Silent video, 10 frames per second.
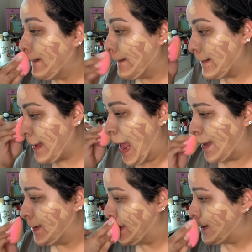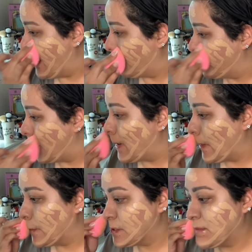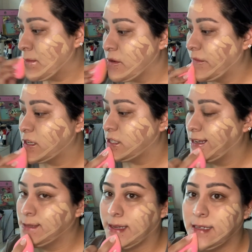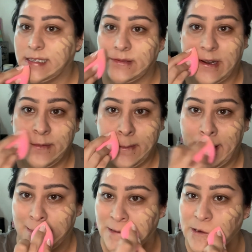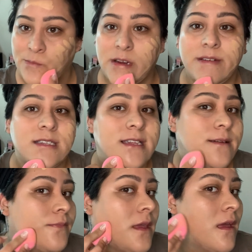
currently have in stock, but I know those are my perfect shades because that's what I've been matched to previously.